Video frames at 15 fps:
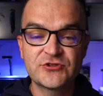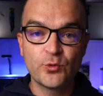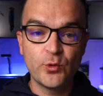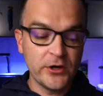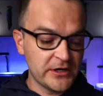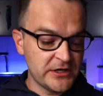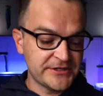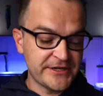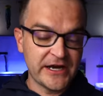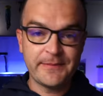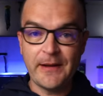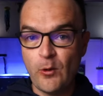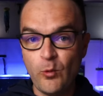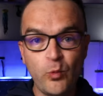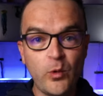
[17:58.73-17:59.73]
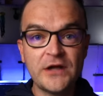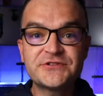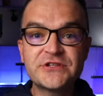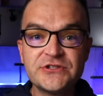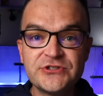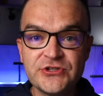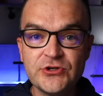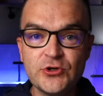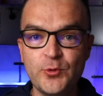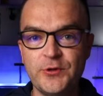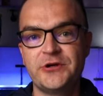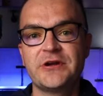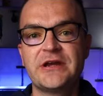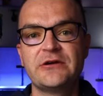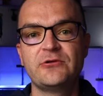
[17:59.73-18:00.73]
So we're gonna talk about what to do when
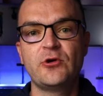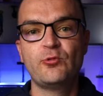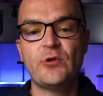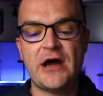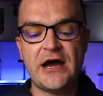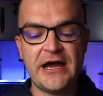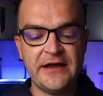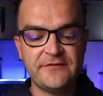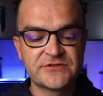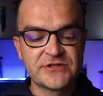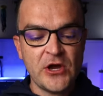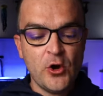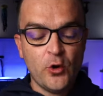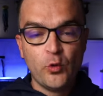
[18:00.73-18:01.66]
your gear arrives,